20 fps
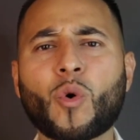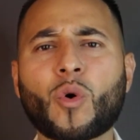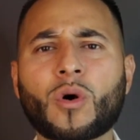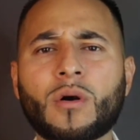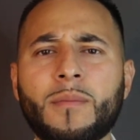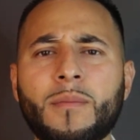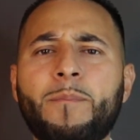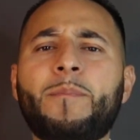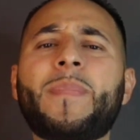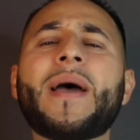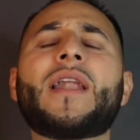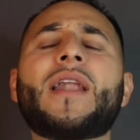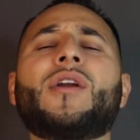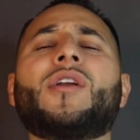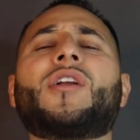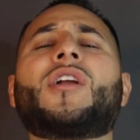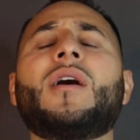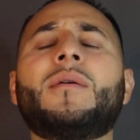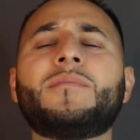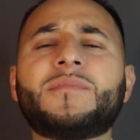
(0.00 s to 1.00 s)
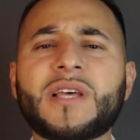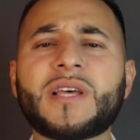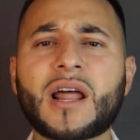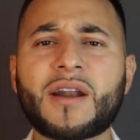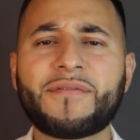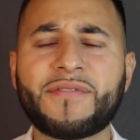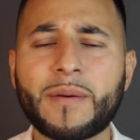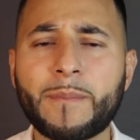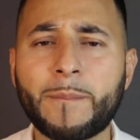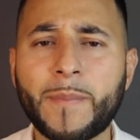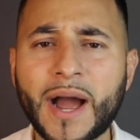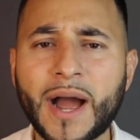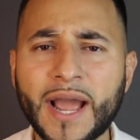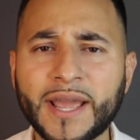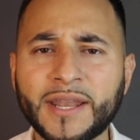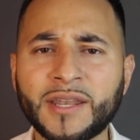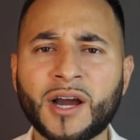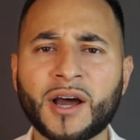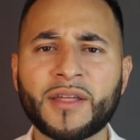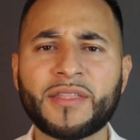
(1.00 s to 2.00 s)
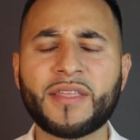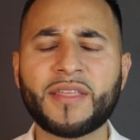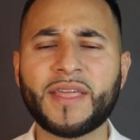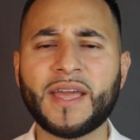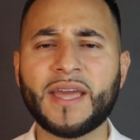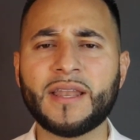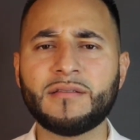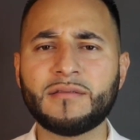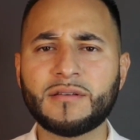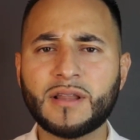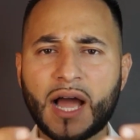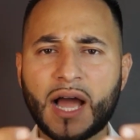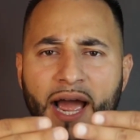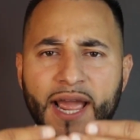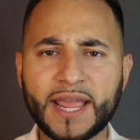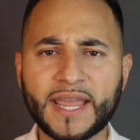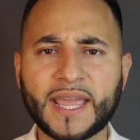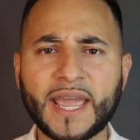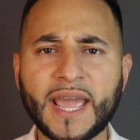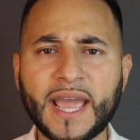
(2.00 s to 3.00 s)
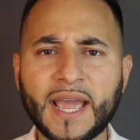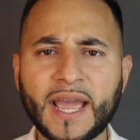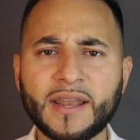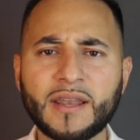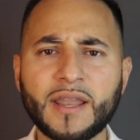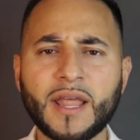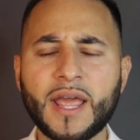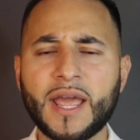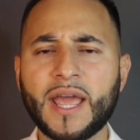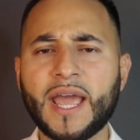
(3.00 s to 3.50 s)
or better comes out of your mind other than I can't.